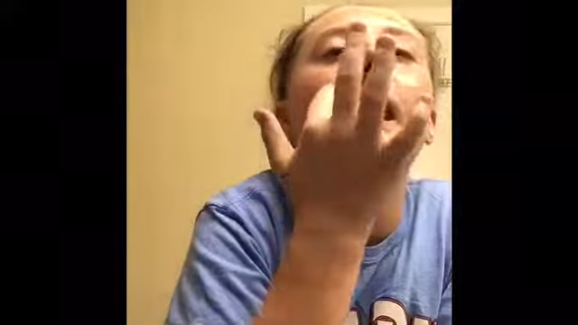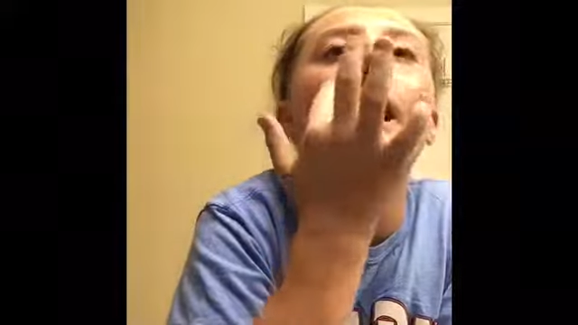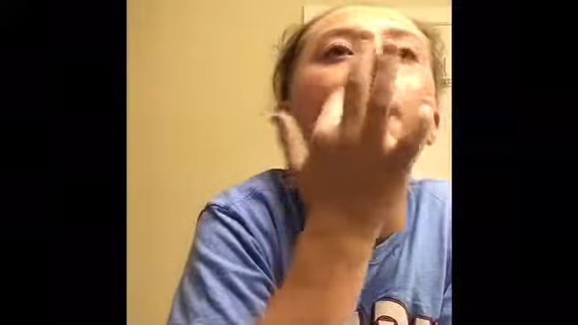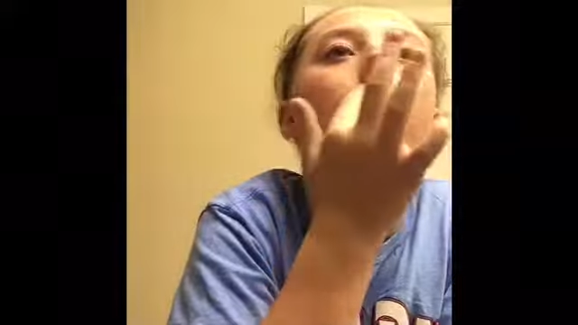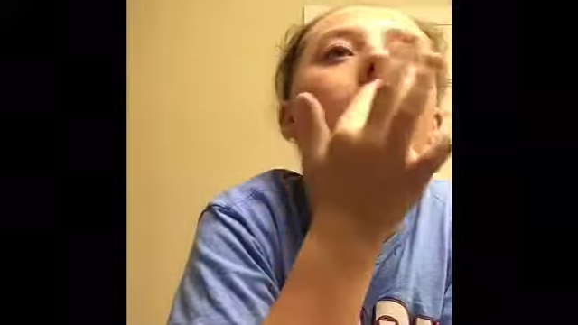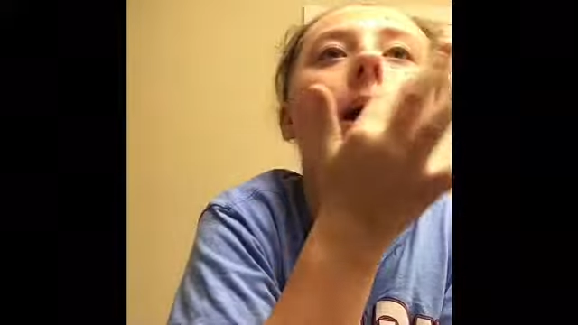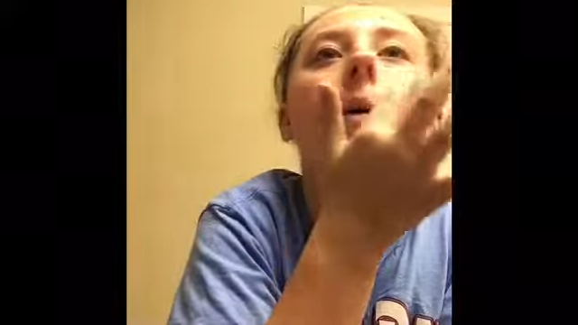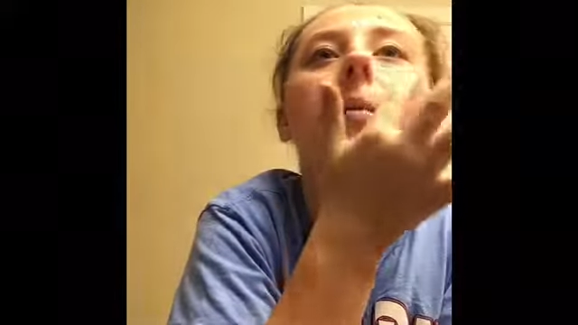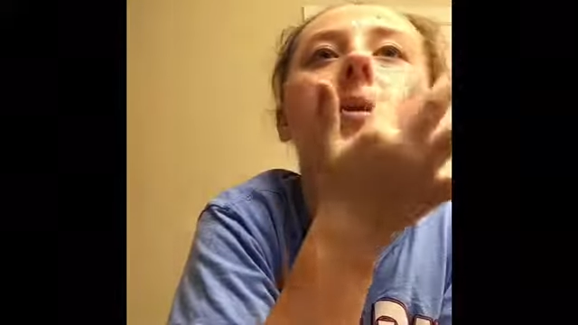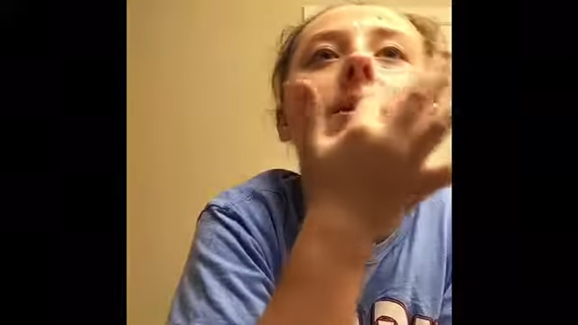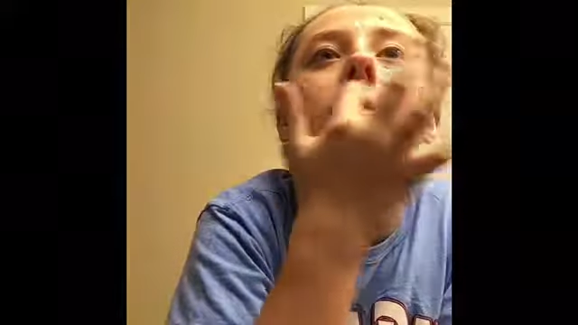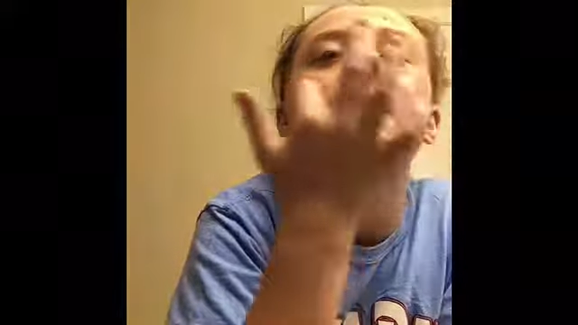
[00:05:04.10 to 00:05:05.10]
eyebrow
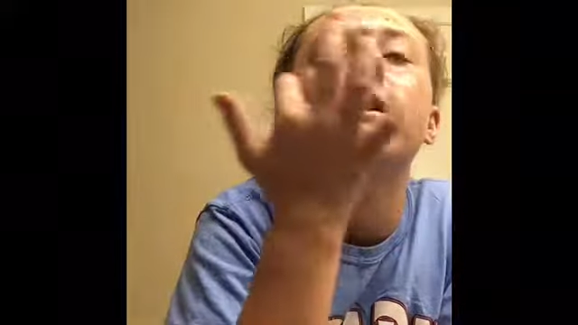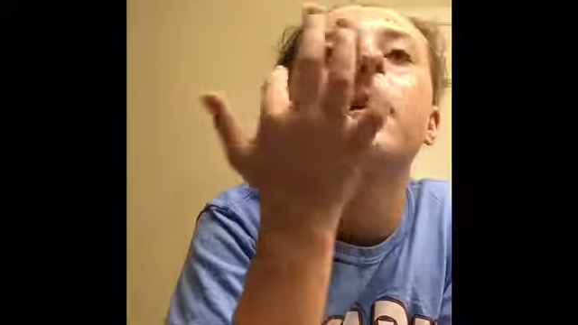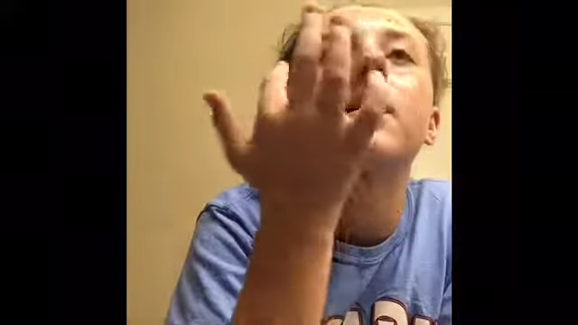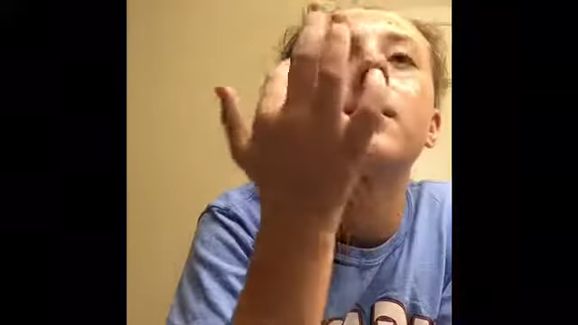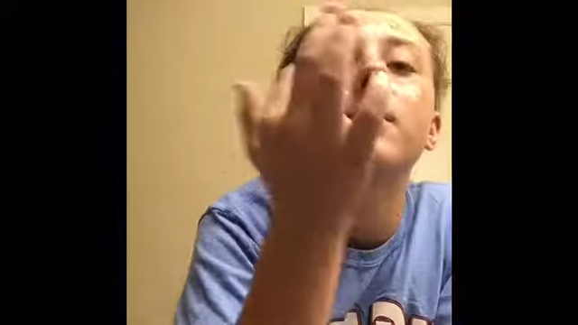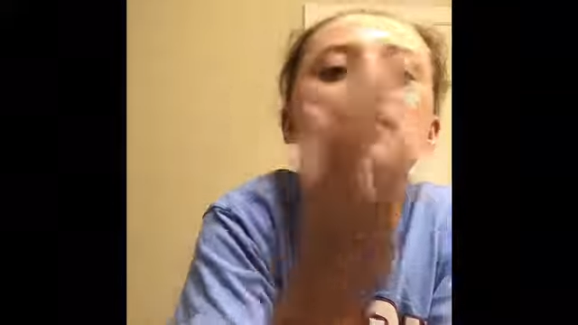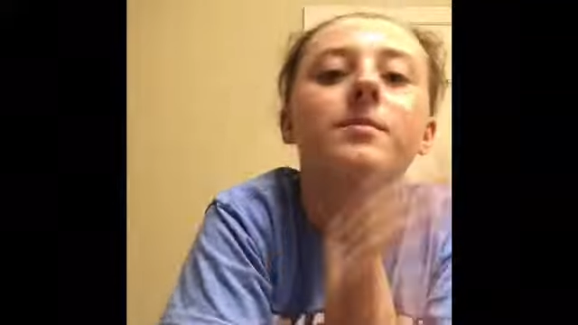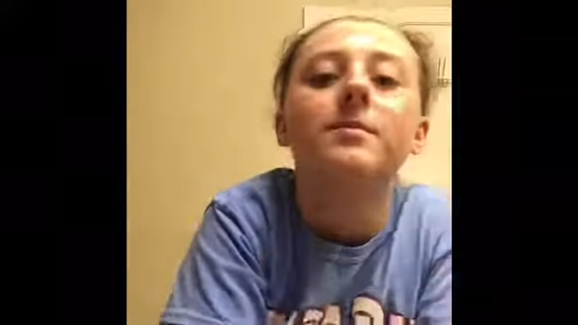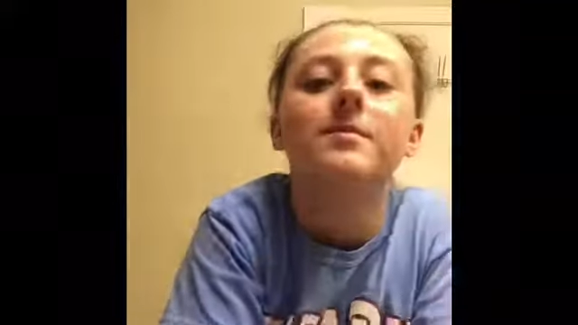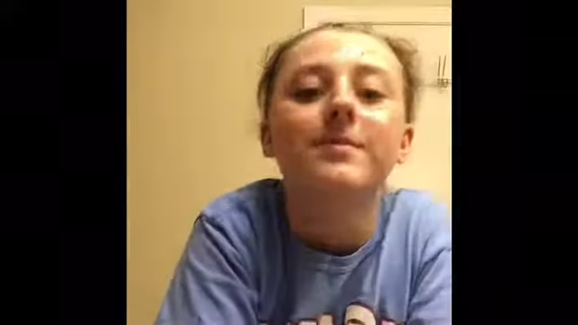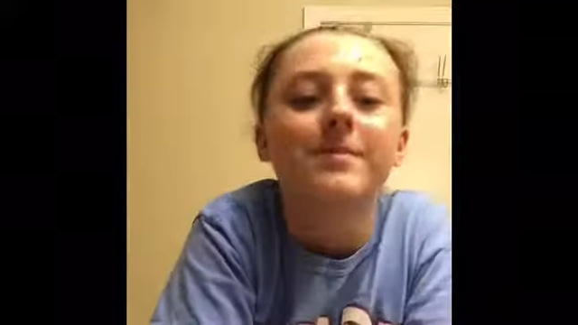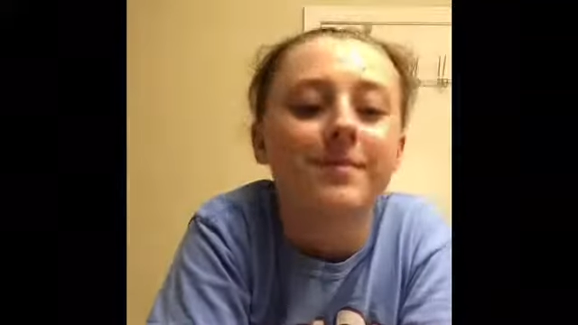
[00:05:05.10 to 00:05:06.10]
missing.
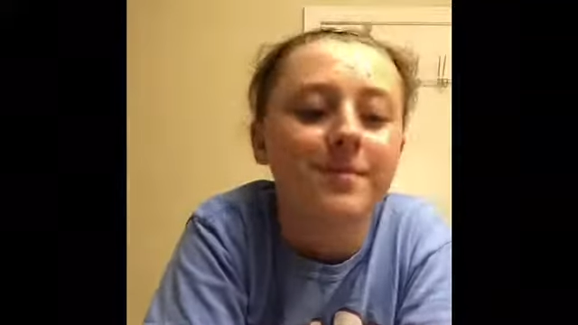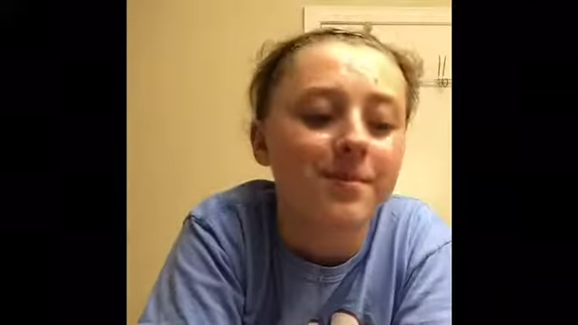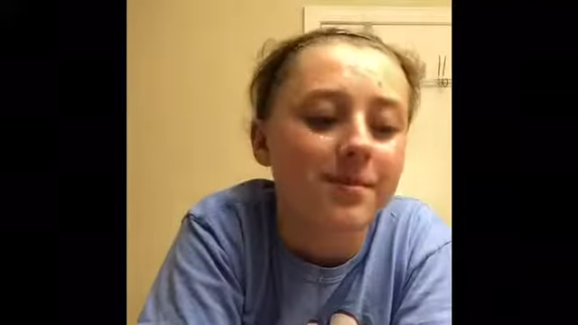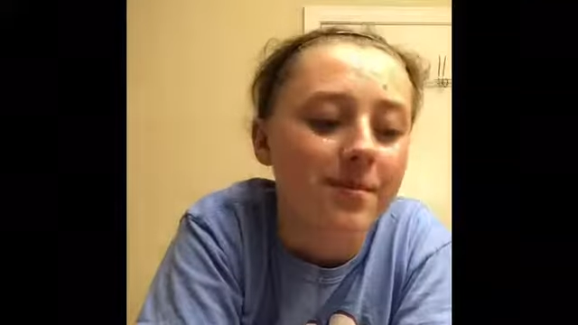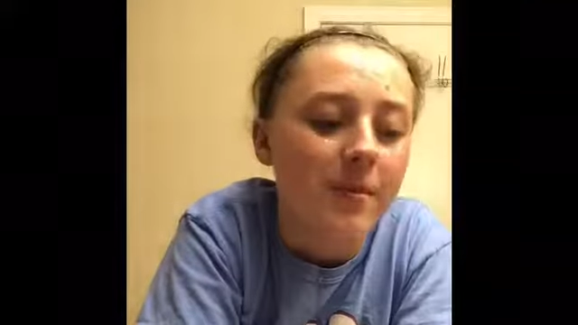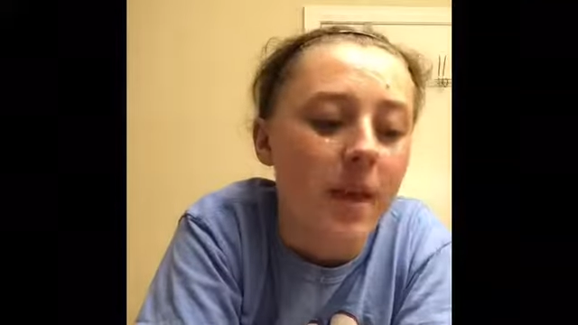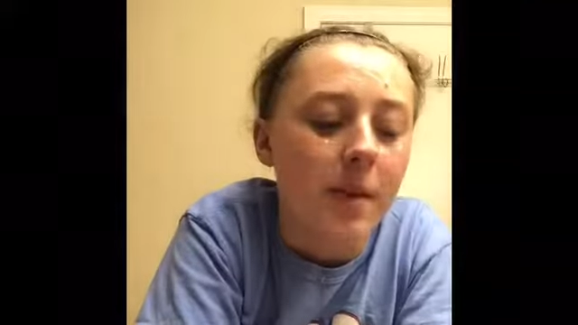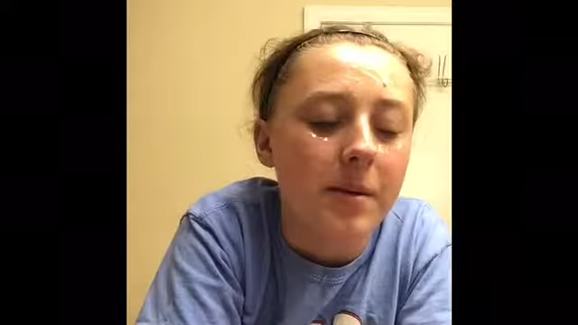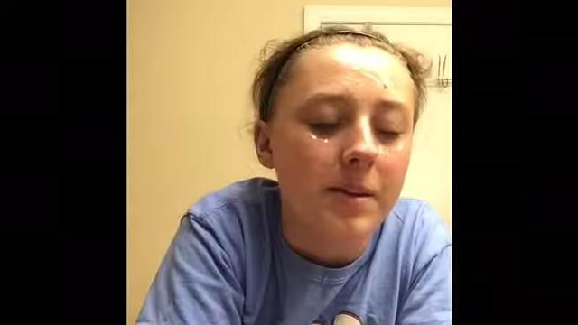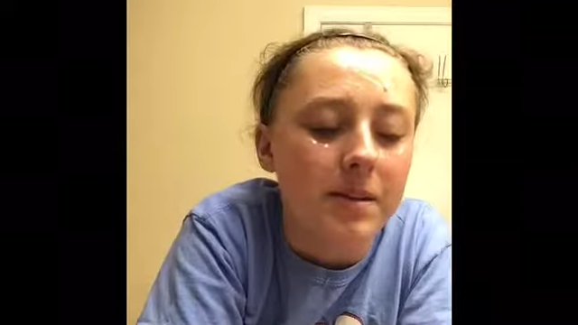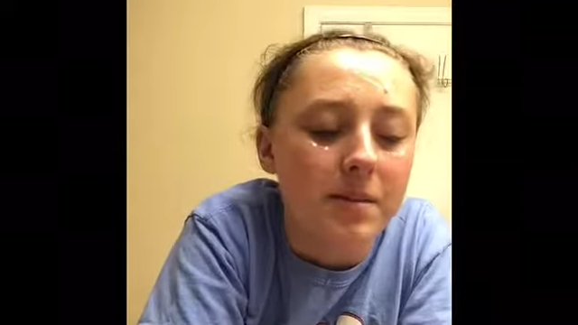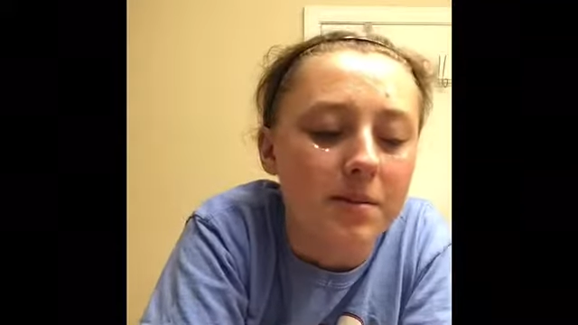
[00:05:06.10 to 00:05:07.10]
I
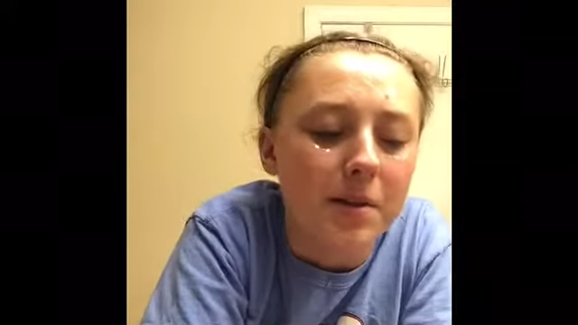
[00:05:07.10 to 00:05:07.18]
mean,